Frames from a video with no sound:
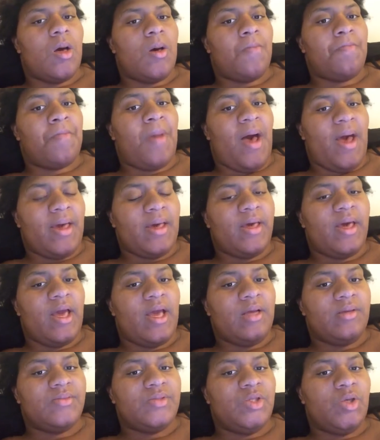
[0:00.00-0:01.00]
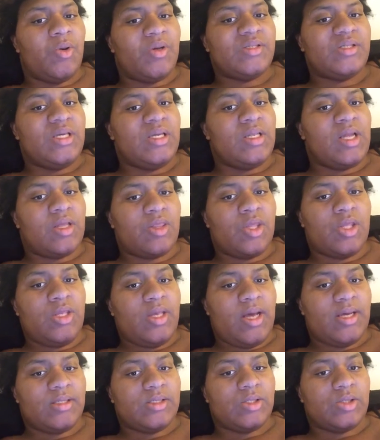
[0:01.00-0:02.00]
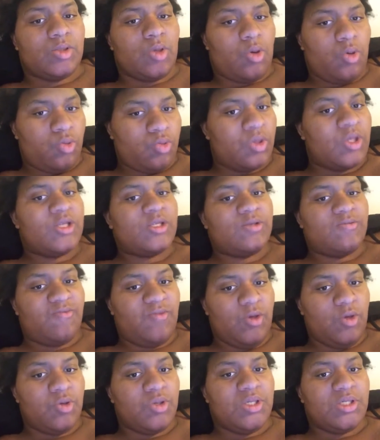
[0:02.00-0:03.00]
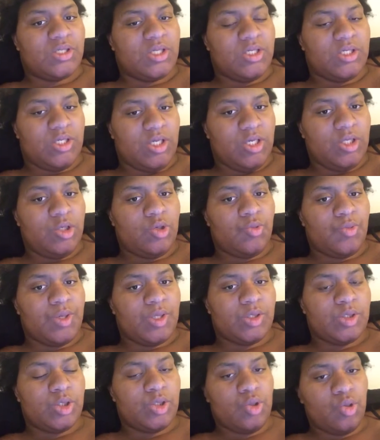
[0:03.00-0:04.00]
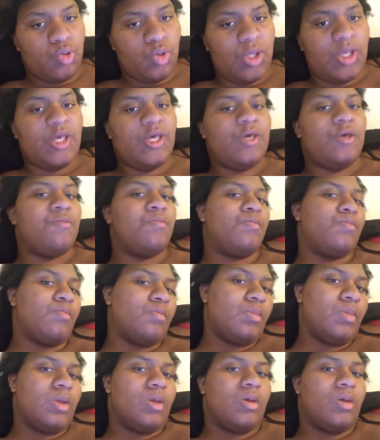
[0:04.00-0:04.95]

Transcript: mind games, you ain't seen nothing yet. So this feud is continuing to the